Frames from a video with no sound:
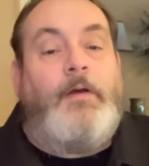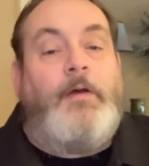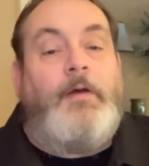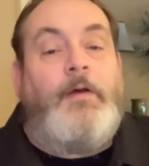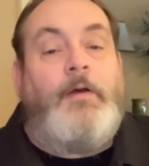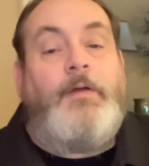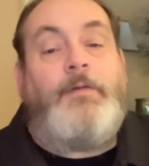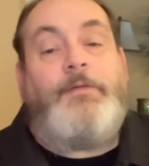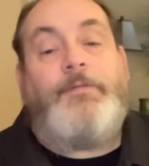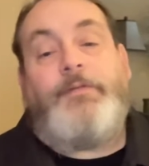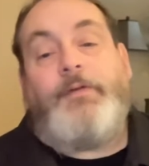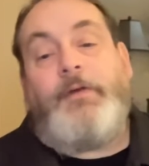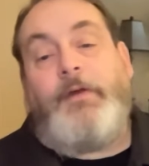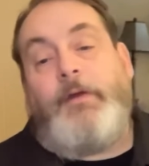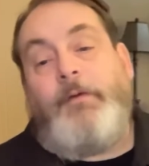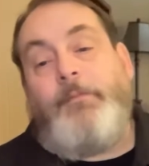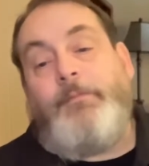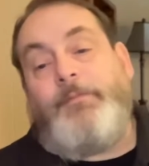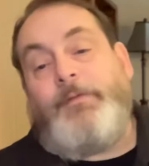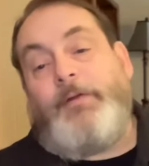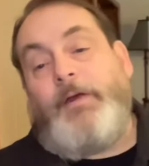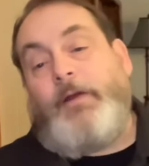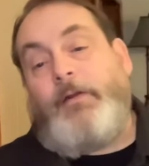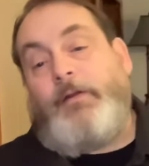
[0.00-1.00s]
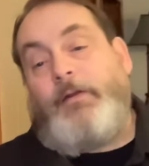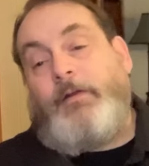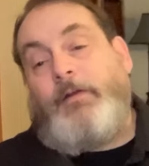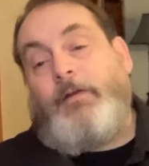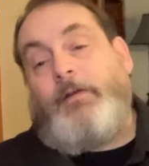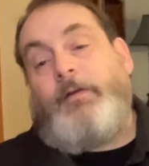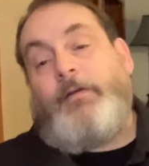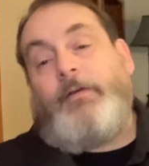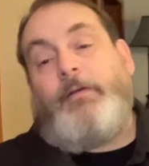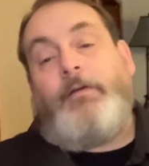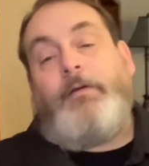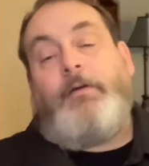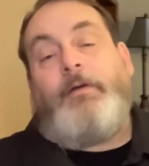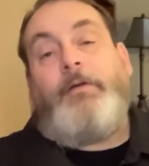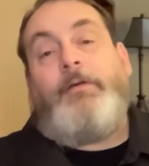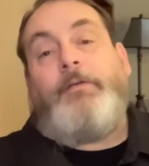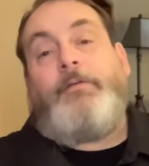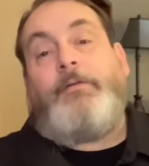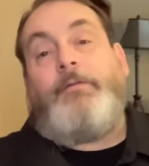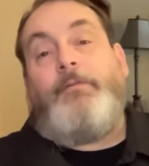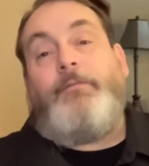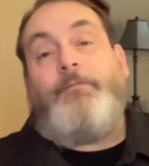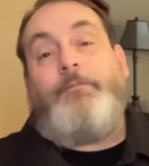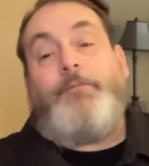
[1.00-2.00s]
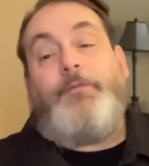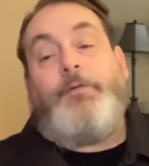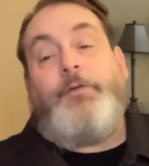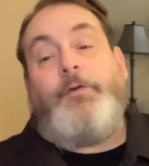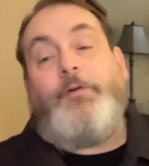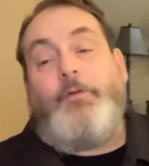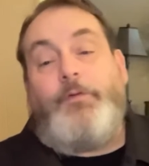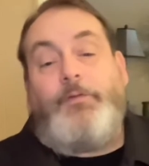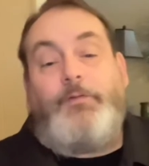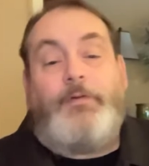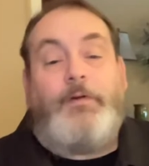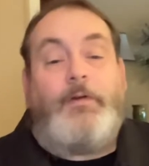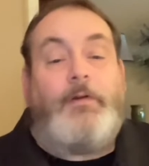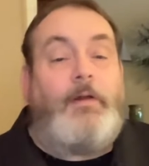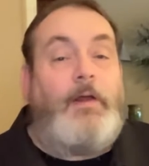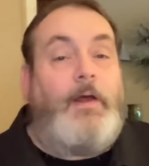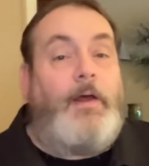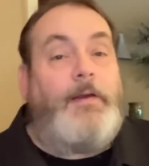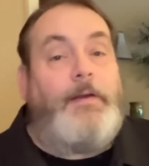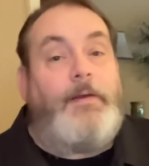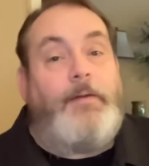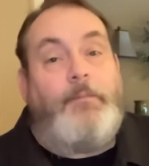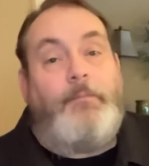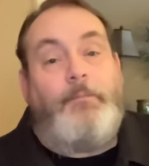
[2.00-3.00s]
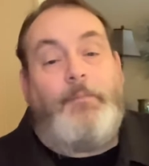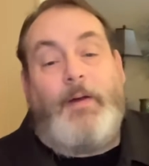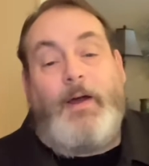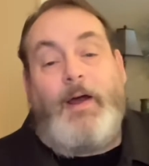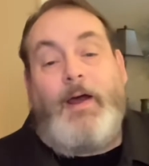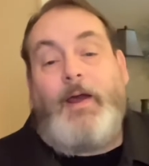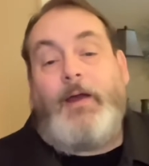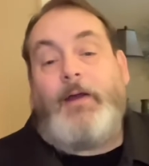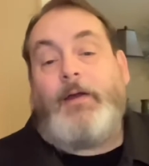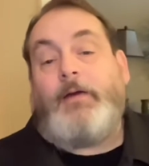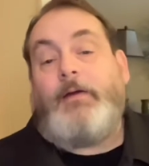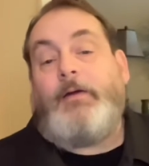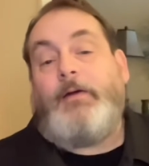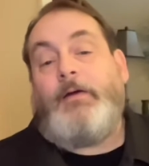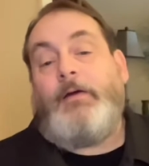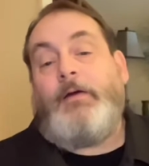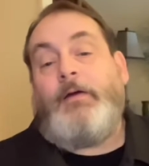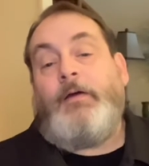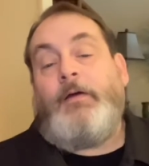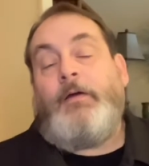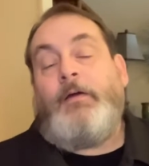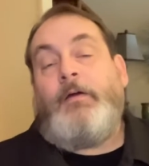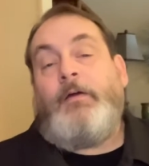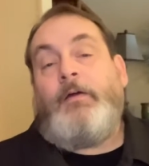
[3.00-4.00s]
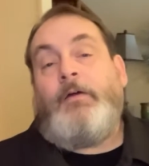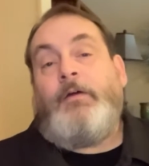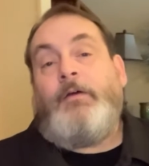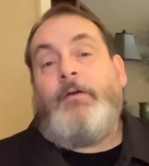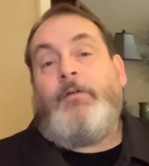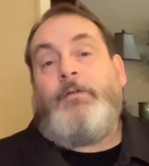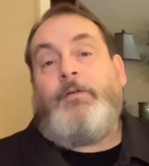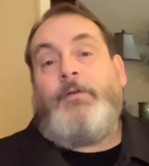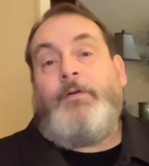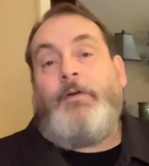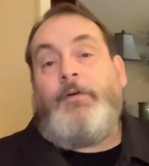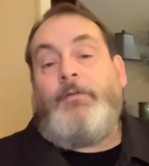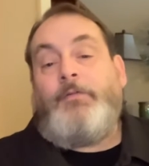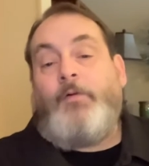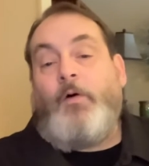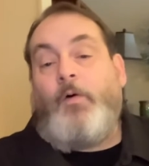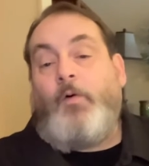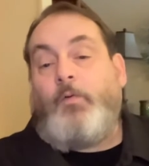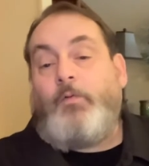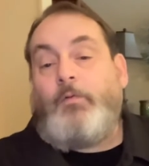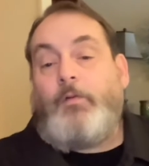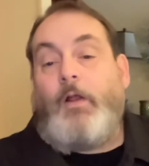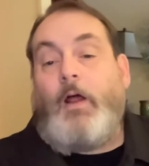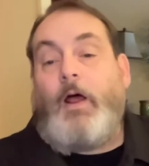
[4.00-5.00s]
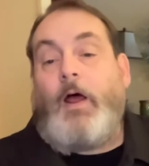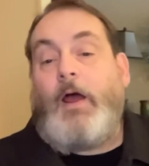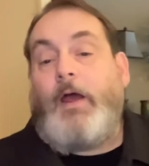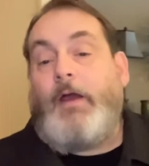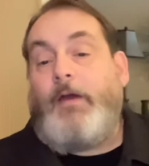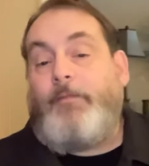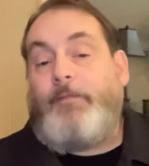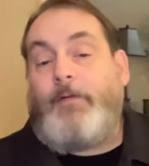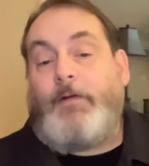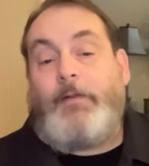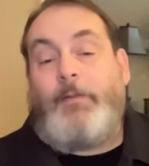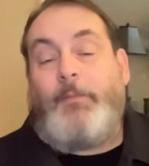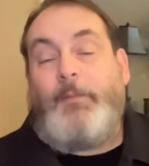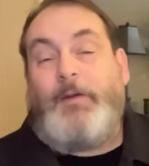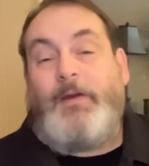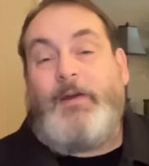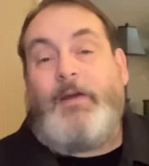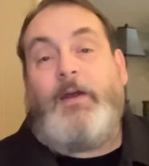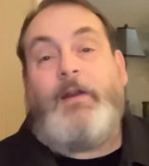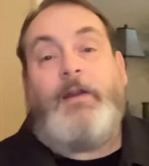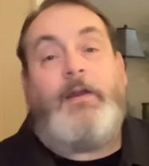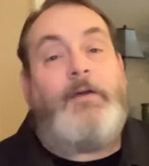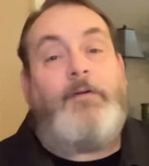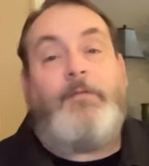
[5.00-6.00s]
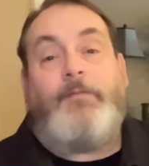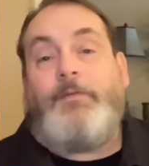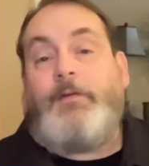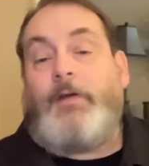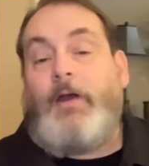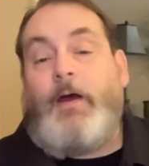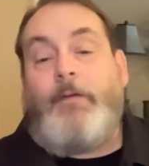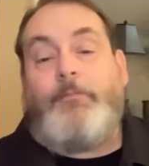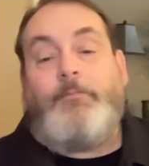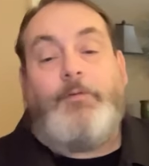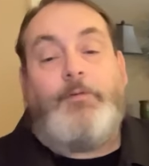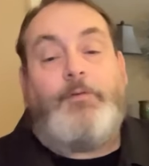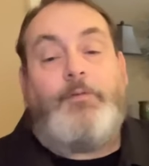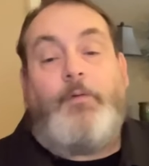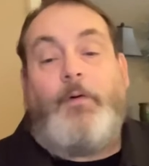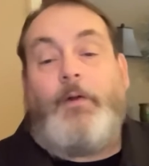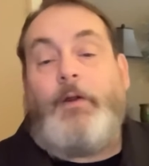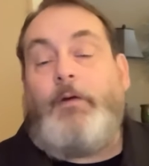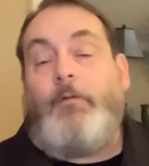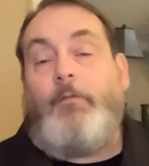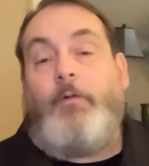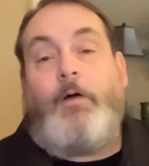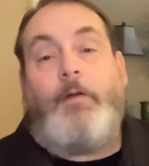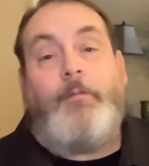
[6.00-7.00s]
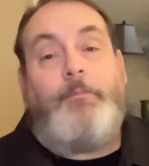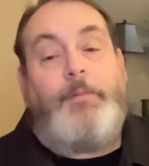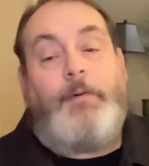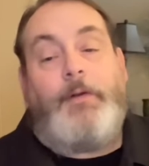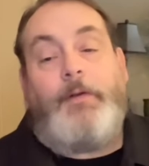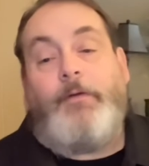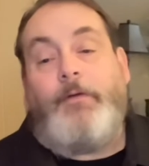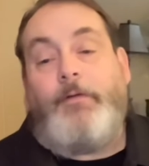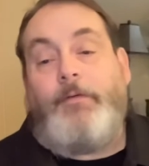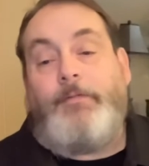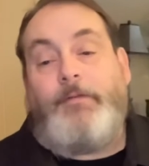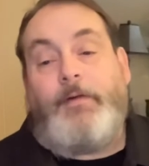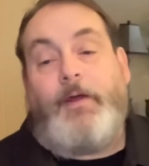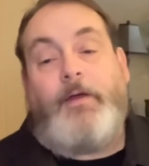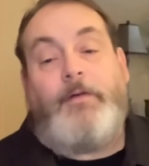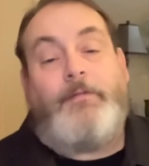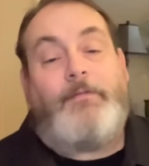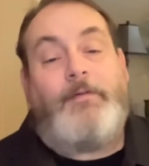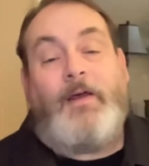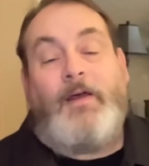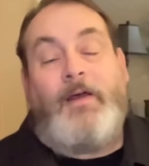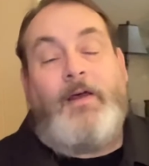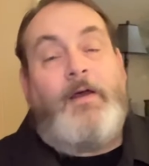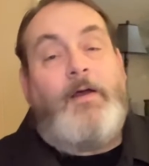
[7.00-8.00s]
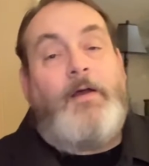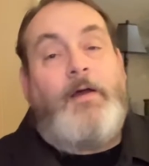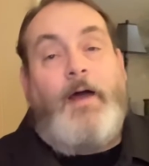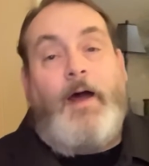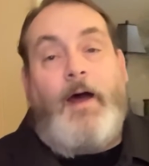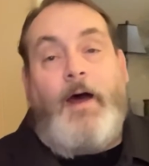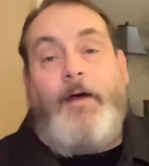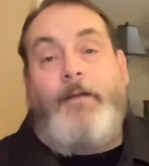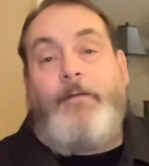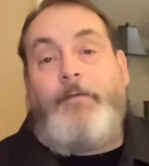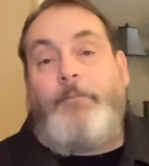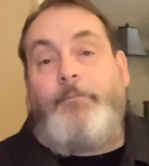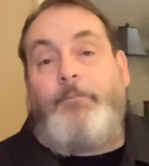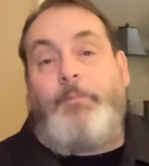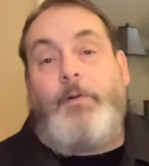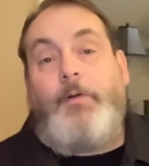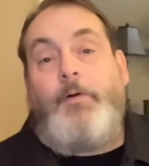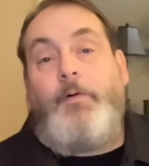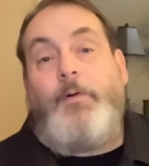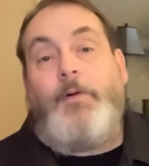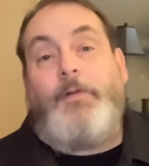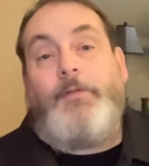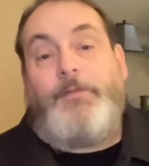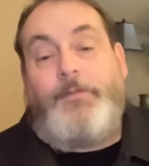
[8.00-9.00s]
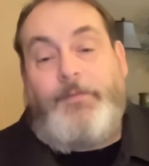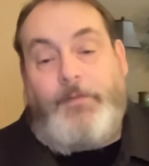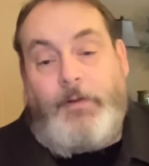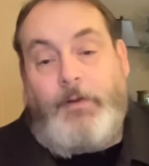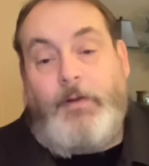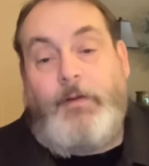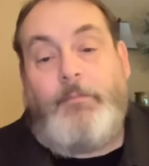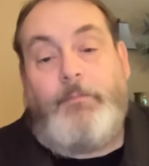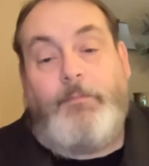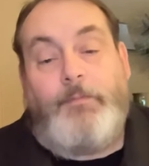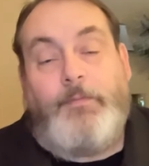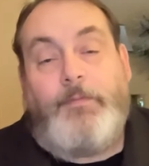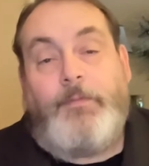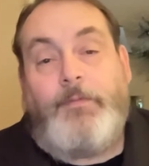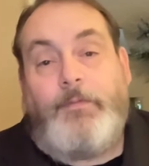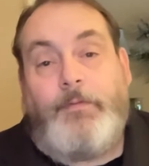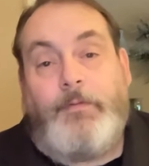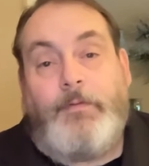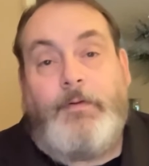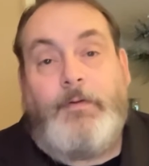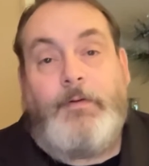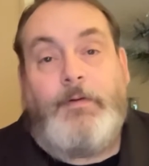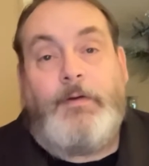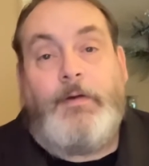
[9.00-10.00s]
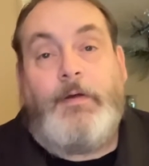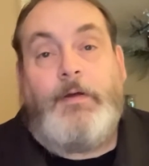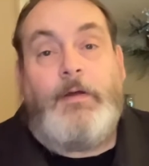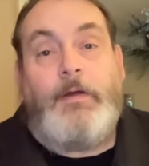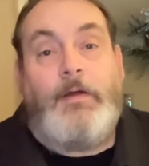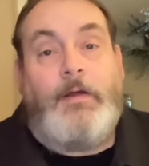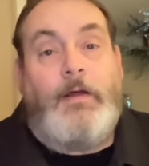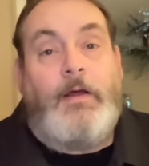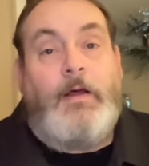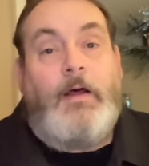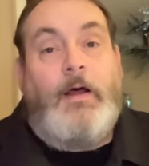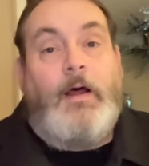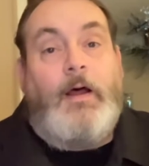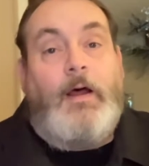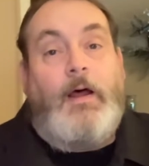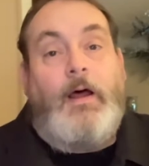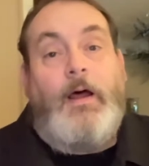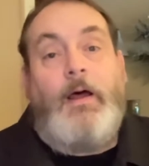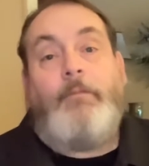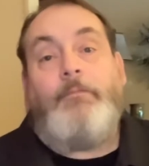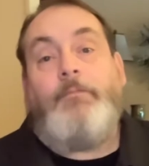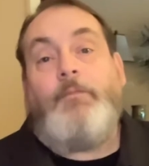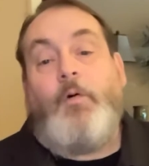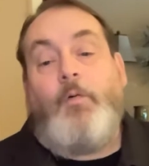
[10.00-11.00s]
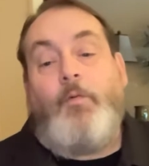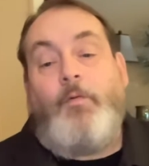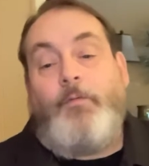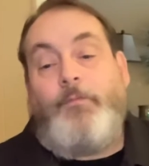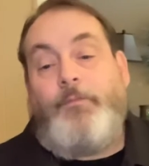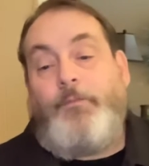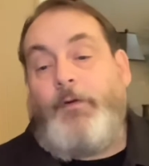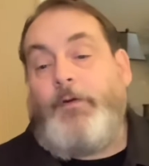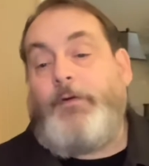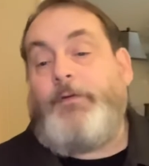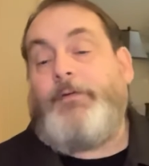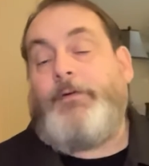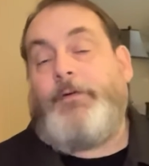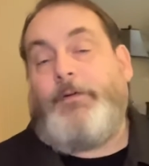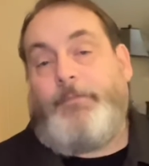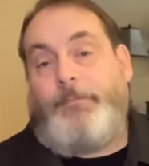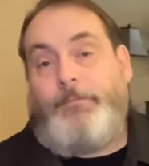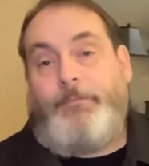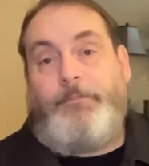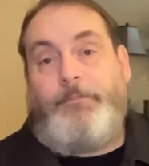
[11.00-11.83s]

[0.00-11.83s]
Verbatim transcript: It seems that his confusion led him back to his old life. At the beginning of chapter 21, Peter says, out of the blue it seems, I'm going fishing.